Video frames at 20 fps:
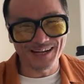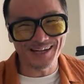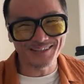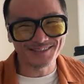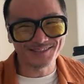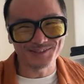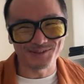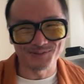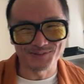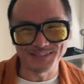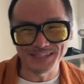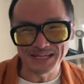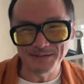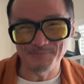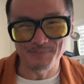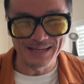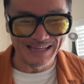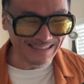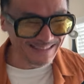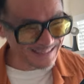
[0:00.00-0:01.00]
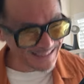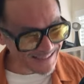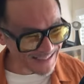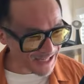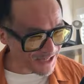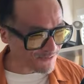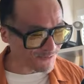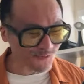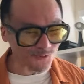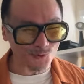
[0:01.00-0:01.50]
so deep,
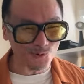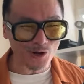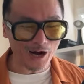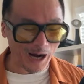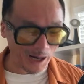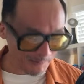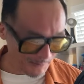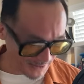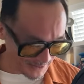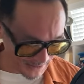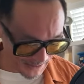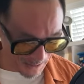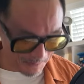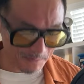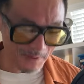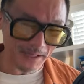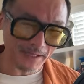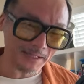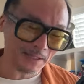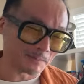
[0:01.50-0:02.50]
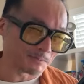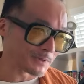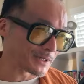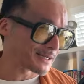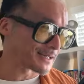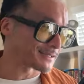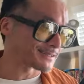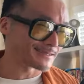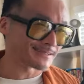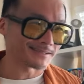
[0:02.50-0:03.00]
insightful comments that I'm making, but
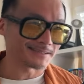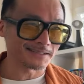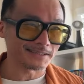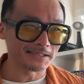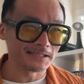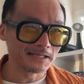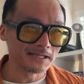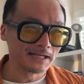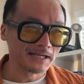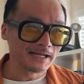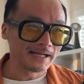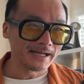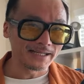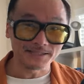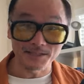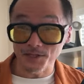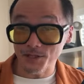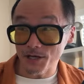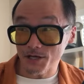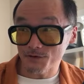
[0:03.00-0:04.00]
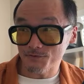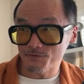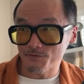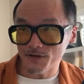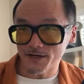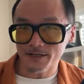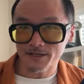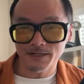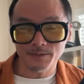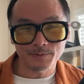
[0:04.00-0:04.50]
it's a lot of
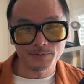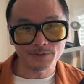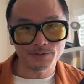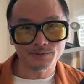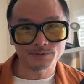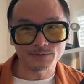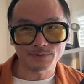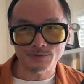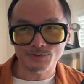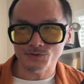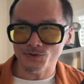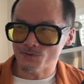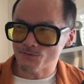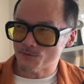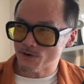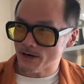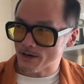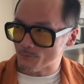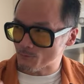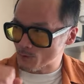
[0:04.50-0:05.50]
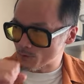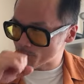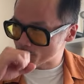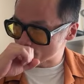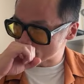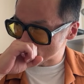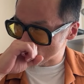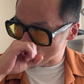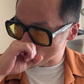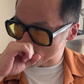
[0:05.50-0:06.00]
fun. I mean, so far, what have we
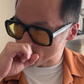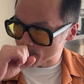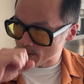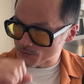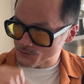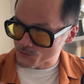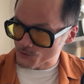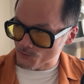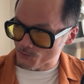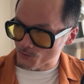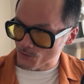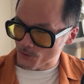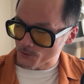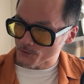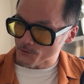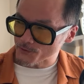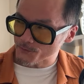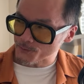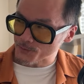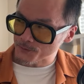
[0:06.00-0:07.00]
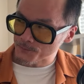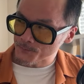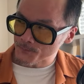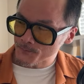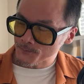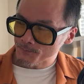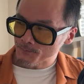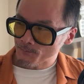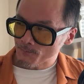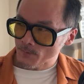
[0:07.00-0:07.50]
talked about so far? There's been
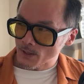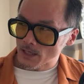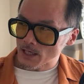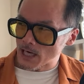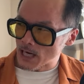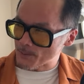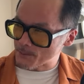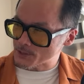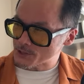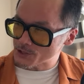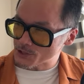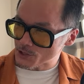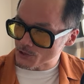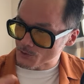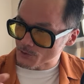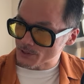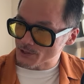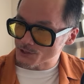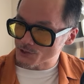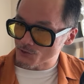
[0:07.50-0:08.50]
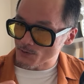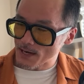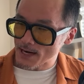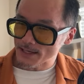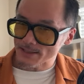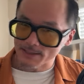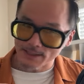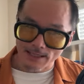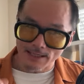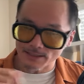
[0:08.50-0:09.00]
commentary
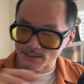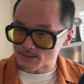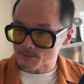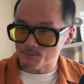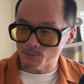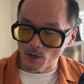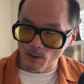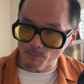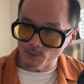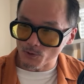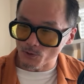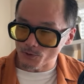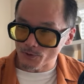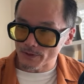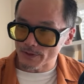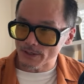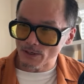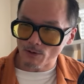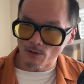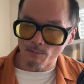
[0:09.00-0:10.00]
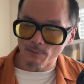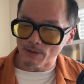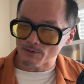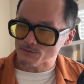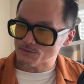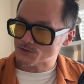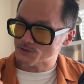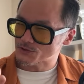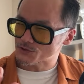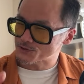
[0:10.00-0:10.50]
track that I just uploaded there about
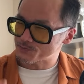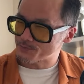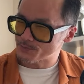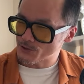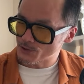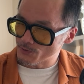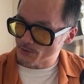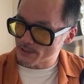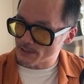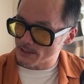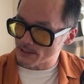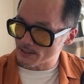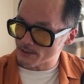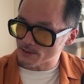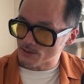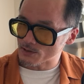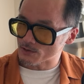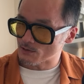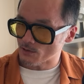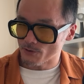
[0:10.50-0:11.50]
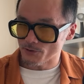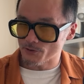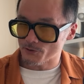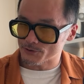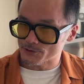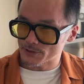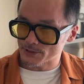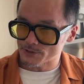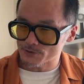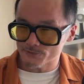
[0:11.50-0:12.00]
Suspiria, the Dario
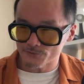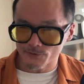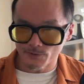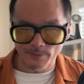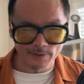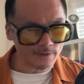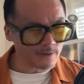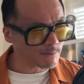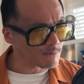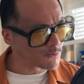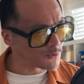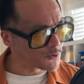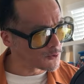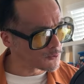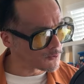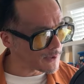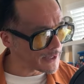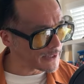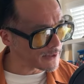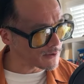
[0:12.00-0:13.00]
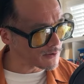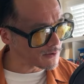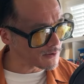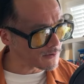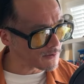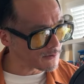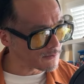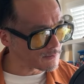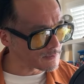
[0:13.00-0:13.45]
Argento film, I think Moonraker, the